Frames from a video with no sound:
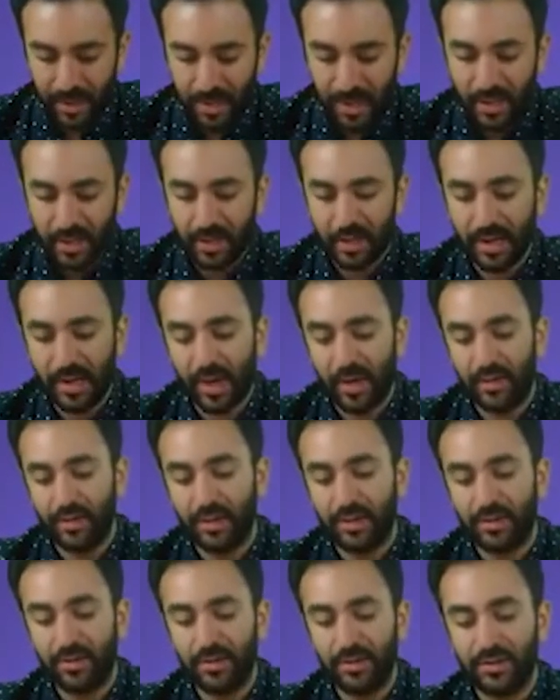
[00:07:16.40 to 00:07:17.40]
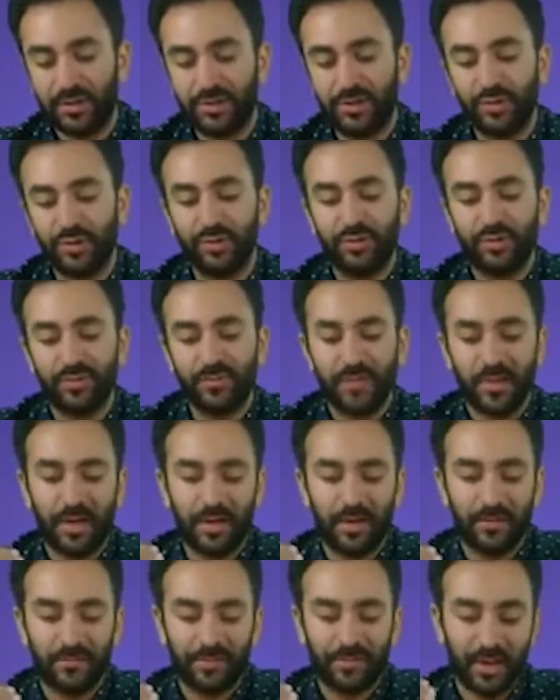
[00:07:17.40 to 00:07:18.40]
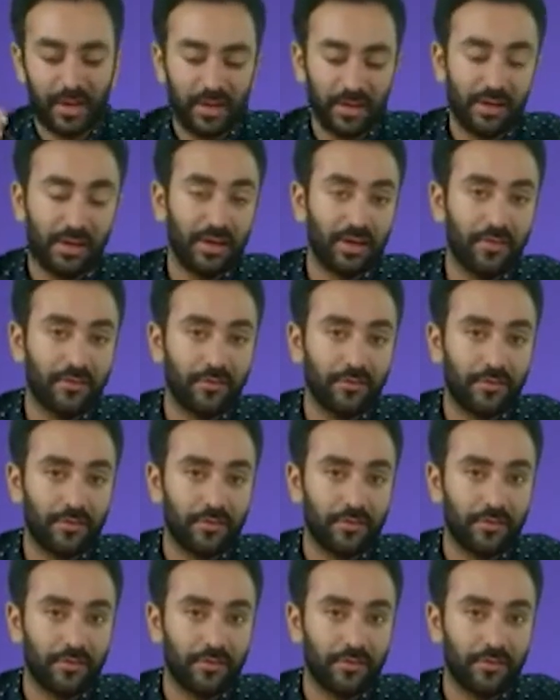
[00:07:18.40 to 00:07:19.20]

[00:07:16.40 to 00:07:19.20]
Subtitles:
So now in order to,